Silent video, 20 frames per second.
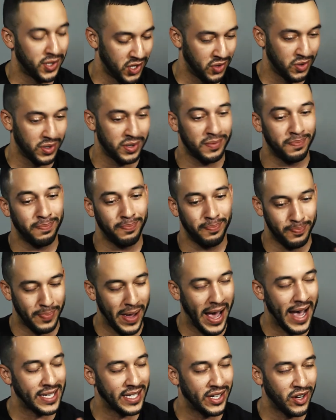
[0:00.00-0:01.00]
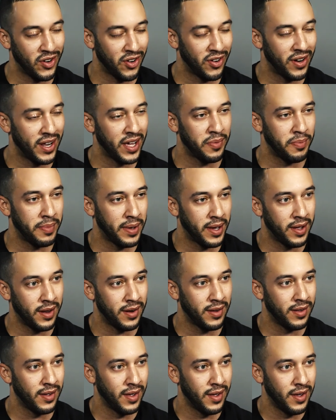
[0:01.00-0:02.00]
she was passing on her
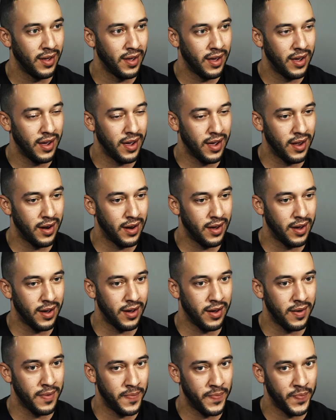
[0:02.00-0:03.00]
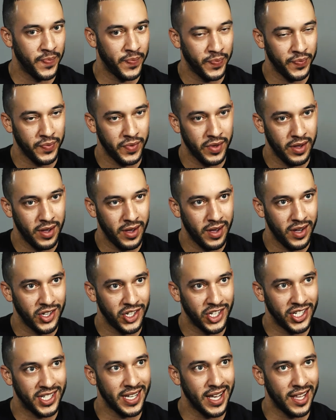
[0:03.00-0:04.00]
deathbed, and um,
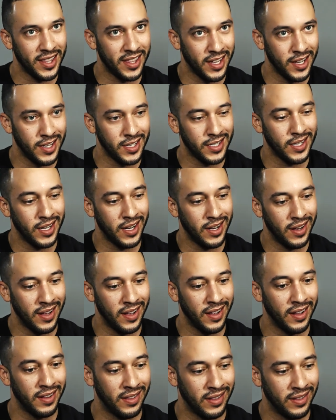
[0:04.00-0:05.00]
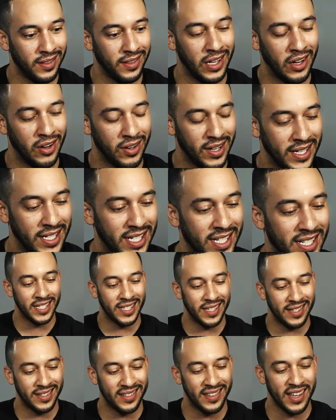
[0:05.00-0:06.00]
she said this, and it, it, literally
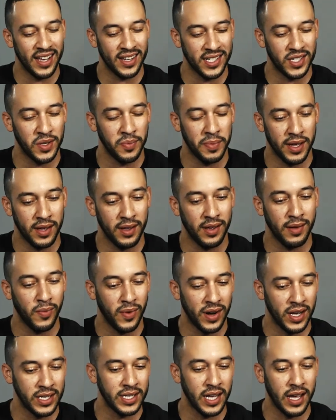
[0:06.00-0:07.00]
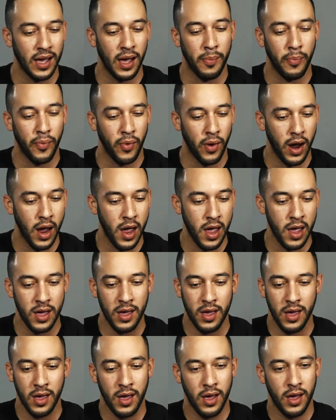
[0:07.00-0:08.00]
sticks to me. And when I say I
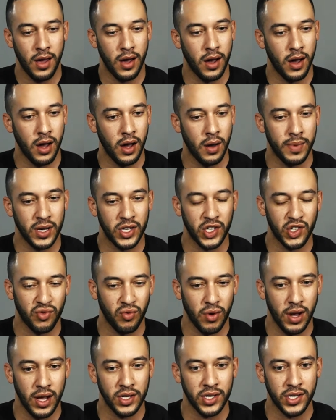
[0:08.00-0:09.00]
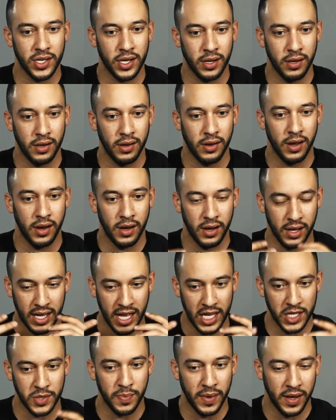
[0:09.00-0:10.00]
pray, um, I stretch, and, and
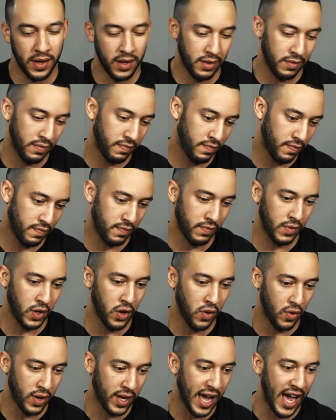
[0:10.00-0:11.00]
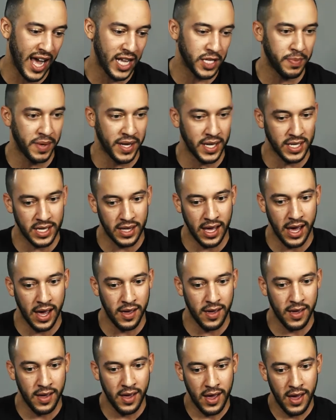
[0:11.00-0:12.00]
it gets me, and you know, it guides me into
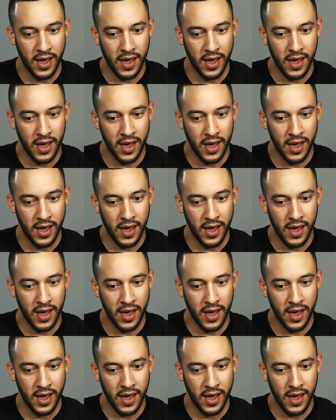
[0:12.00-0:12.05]
that.